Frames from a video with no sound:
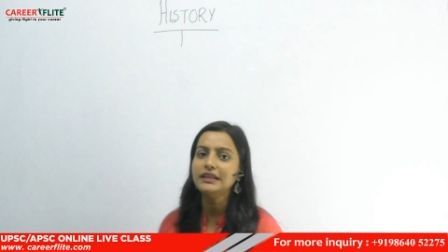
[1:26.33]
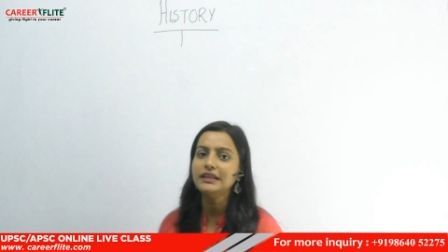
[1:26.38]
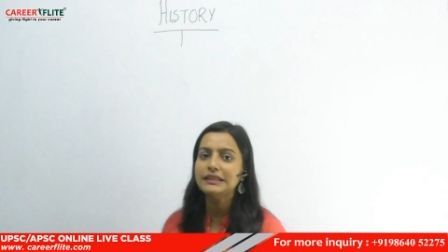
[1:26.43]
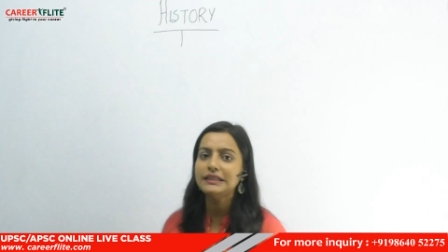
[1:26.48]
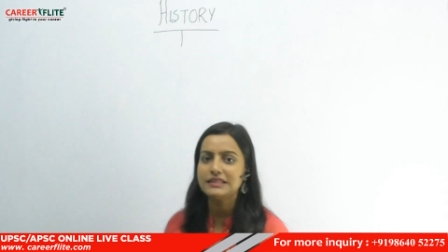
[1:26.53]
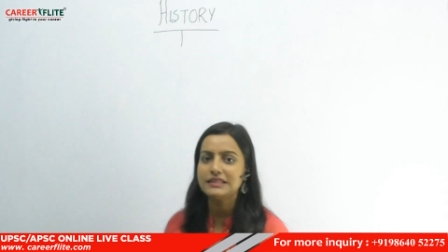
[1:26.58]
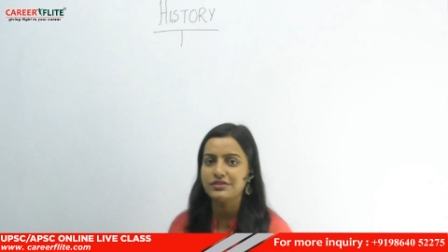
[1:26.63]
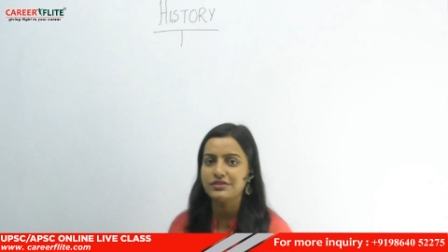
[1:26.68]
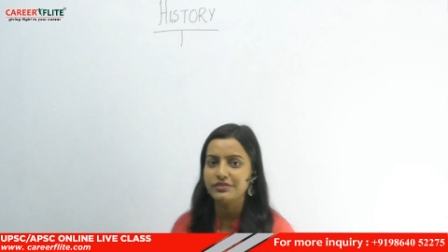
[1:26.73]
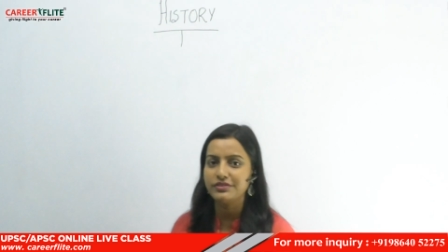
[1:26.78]

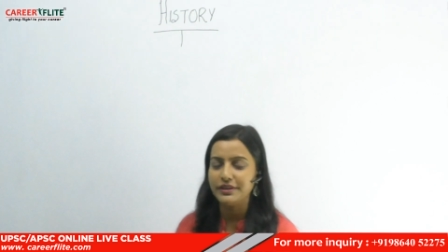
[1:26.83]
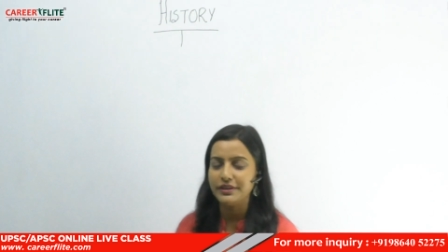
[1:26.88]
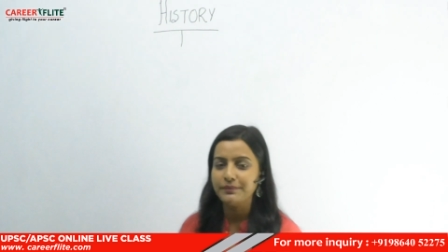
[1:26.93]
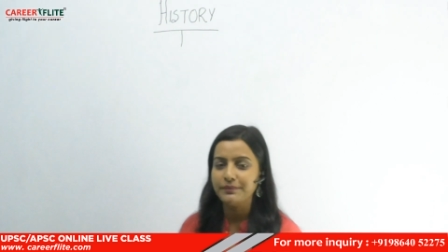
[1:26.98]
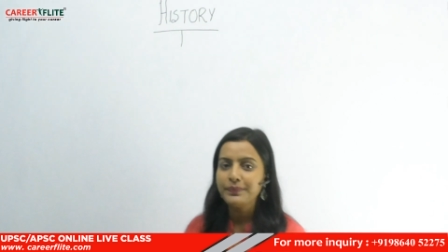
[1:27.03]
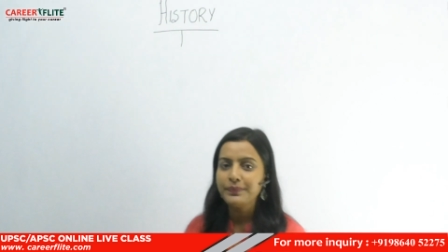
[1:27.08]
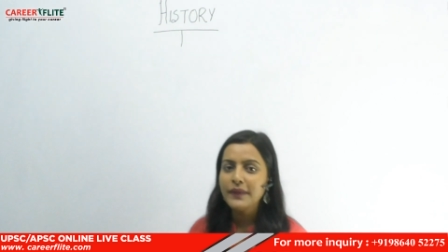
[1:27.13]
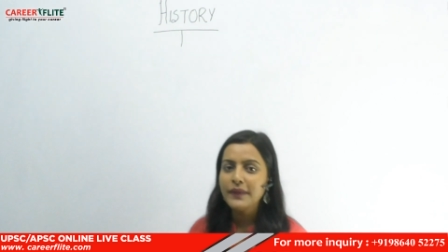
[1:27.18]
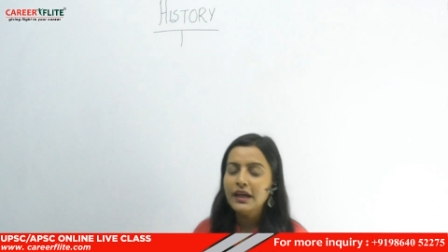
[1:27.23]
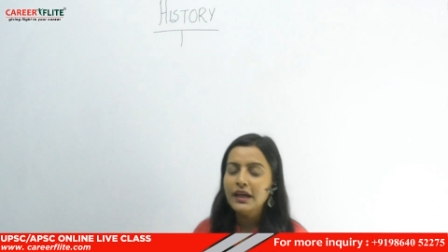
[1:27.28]
history.
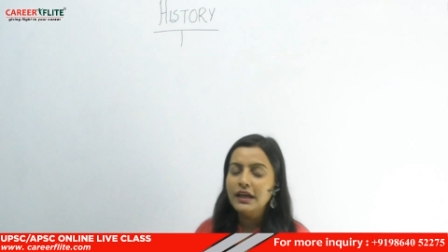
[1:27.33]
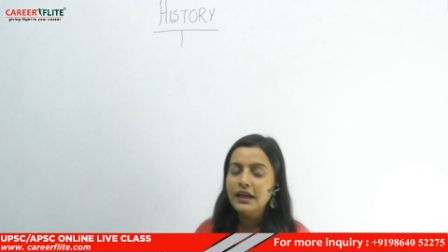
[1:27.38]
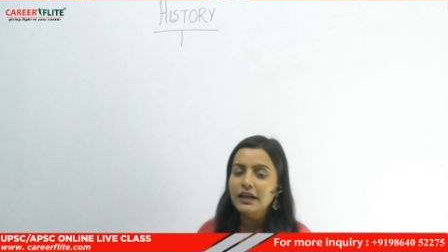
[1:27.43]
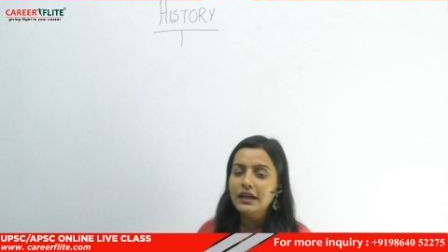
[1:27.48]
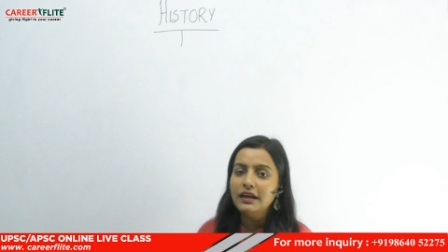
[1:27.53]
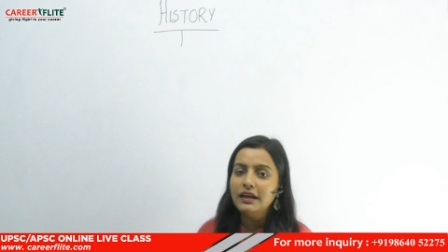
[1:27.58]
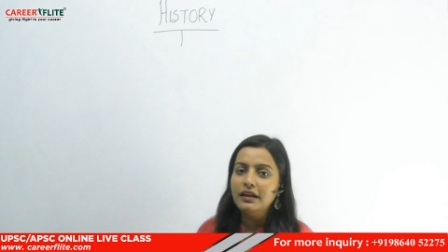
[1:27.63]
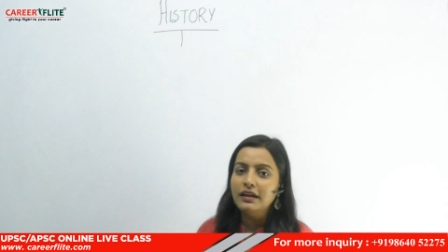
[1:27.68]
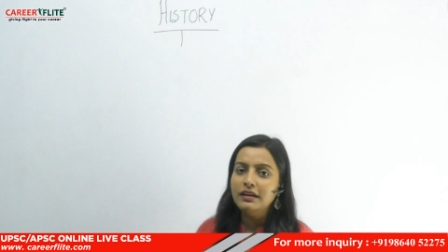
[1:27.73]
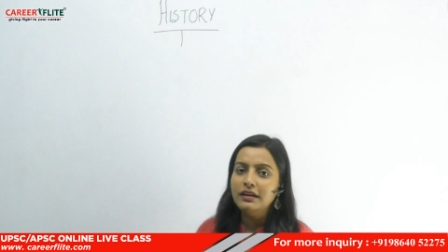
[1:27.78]

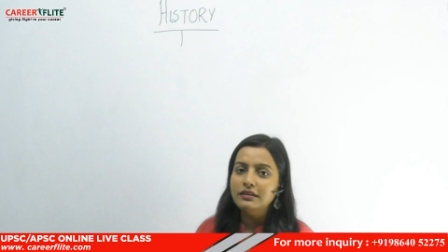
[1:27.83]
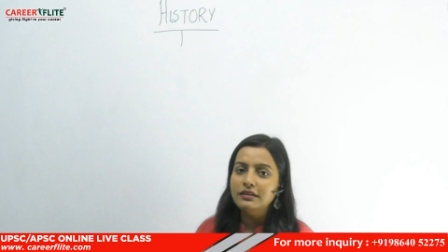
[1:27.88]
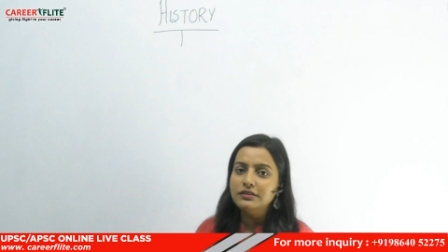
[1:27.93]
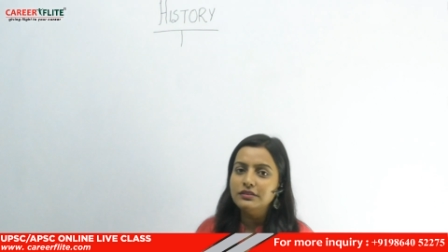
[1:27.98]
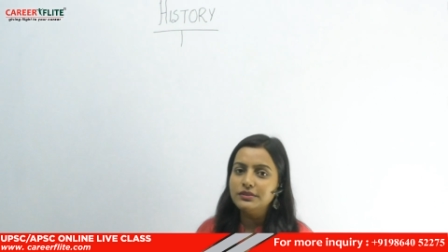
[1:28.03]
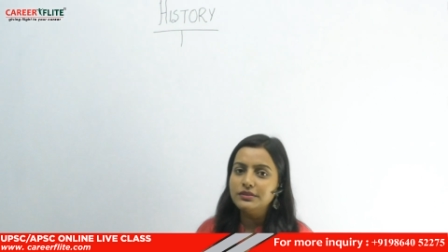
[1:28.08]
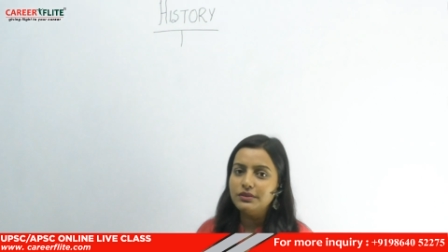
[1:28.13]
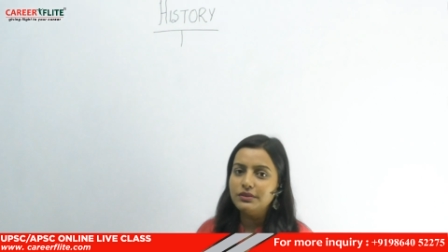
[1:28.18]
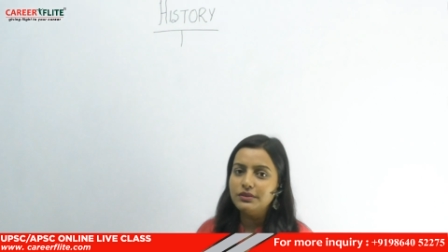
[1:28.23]
So,